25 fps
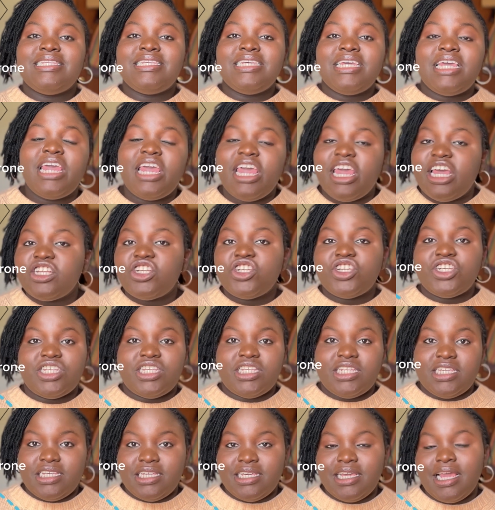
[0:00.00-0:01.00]

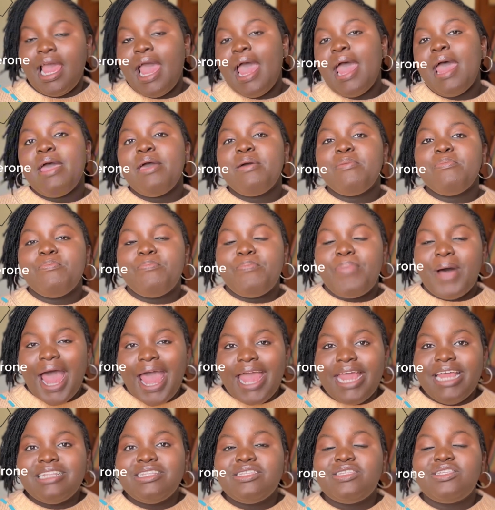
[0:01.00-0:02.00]
DHT
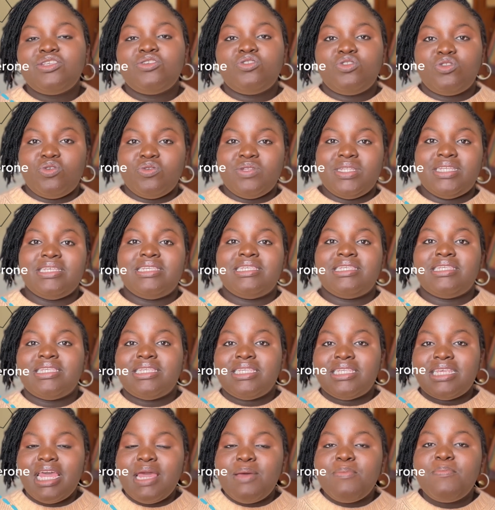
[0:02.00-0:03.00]
binds to the
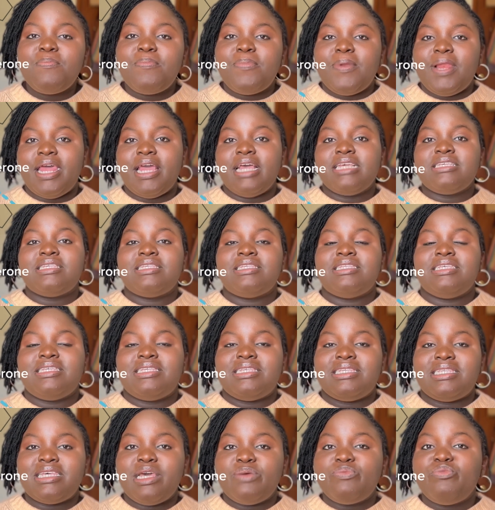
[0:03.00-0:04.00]
same place, the
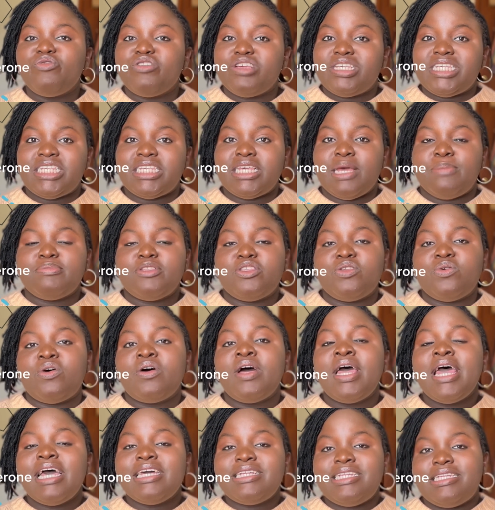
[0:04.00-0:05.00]
same receptor
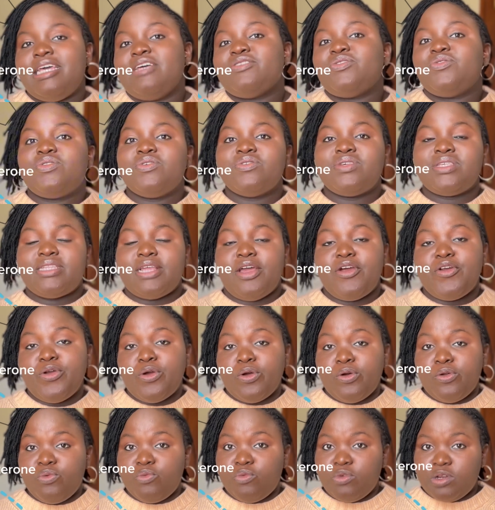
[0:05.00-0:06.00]

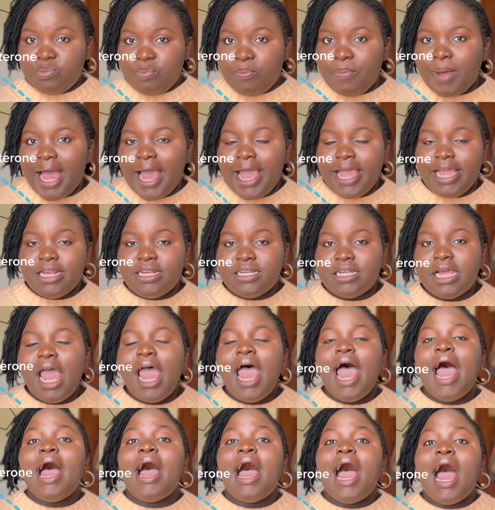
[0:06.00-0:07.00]
testosterone would bind.
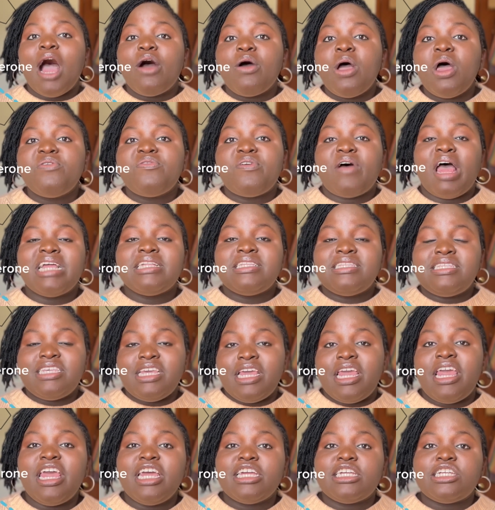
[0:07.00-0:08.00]
However,
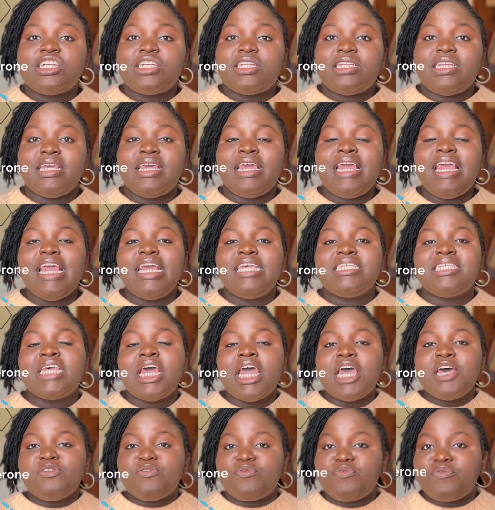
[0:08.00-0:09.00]
DHT is
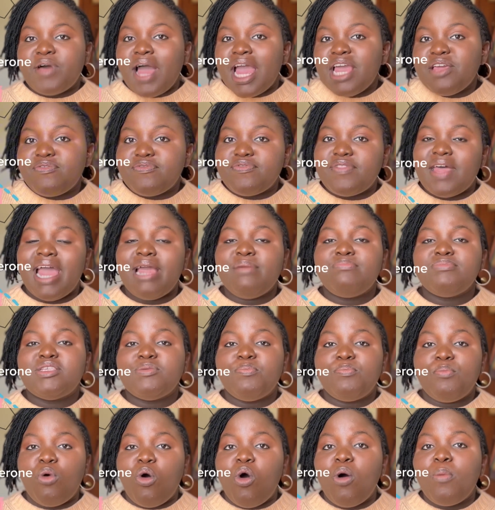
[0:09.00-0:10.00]
5 times
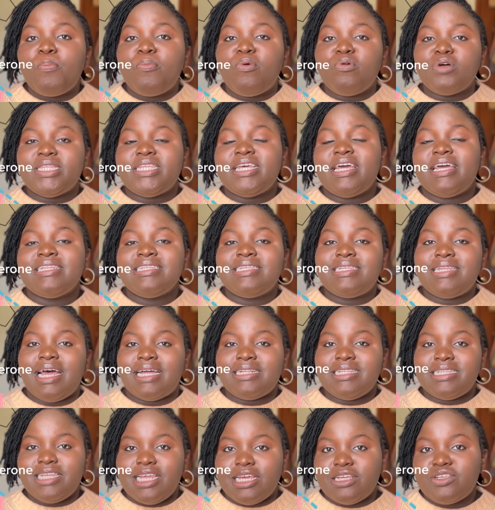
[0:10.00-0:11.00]
more potent than
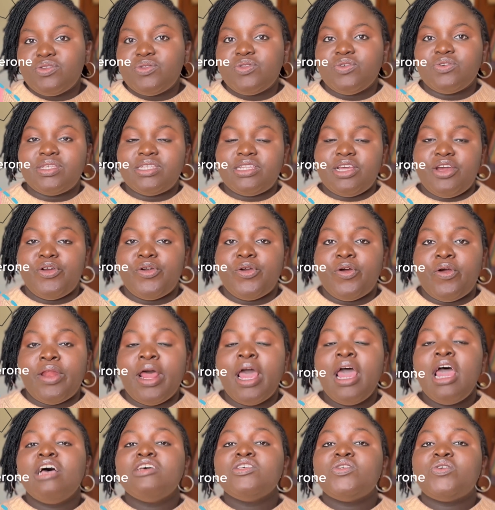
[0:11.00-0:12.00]
testosterone,
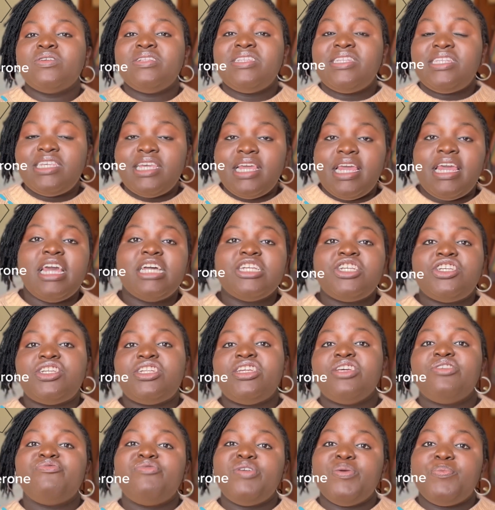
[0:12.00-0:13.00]
so
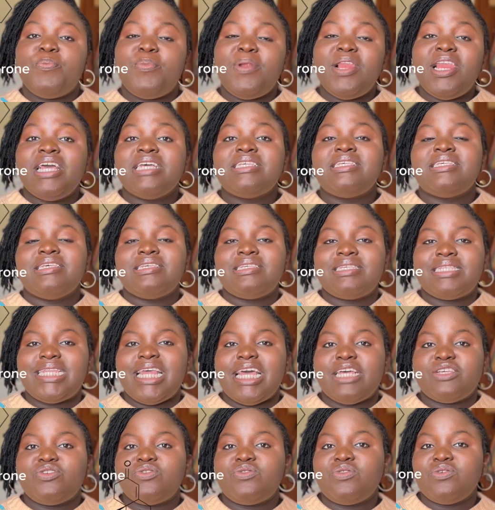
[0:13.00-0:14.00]
DHT replaces
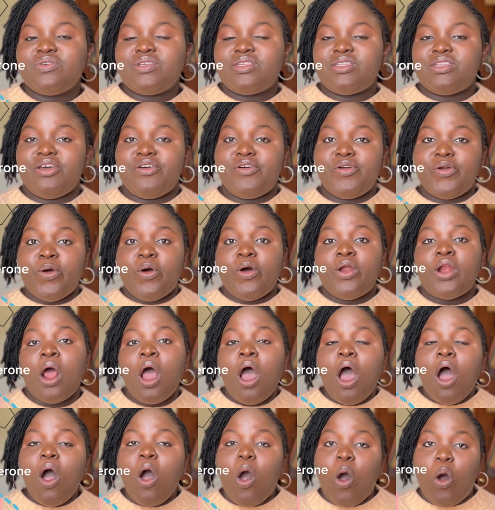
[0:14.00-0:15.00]
testosterone
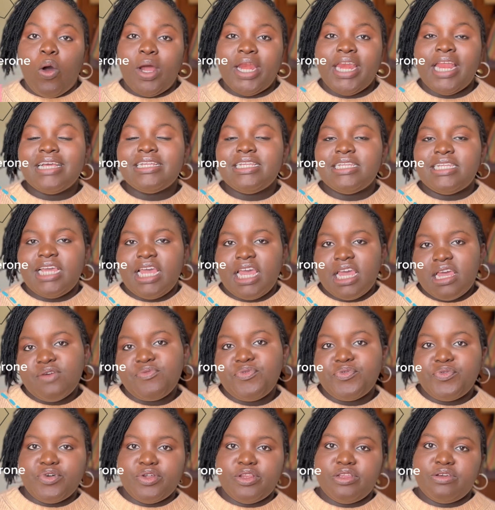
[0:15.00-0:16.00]
on the hair
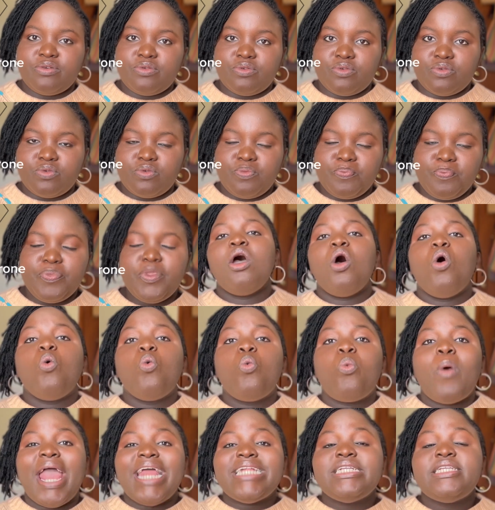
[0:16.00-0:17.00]
follicle.
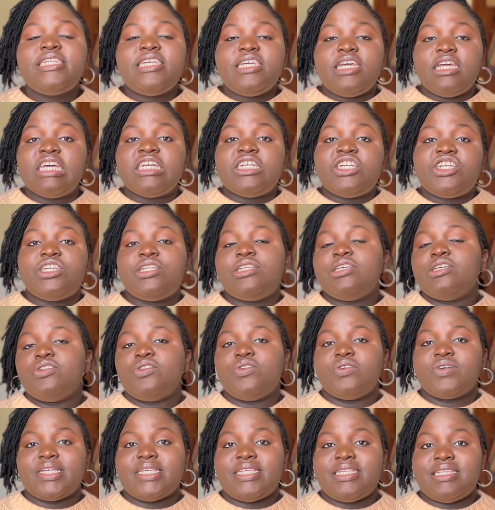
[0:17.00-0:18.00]
When DHT
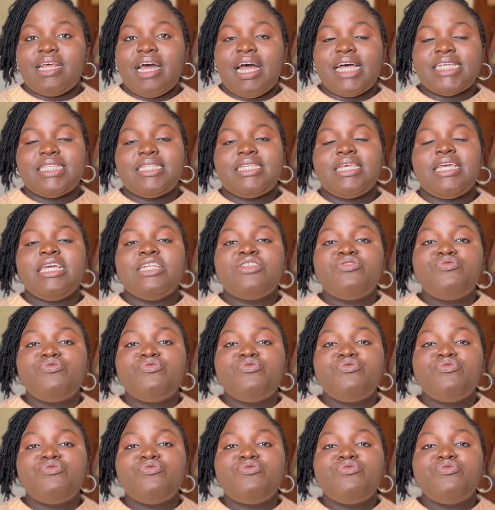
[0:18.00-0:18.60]
does that, it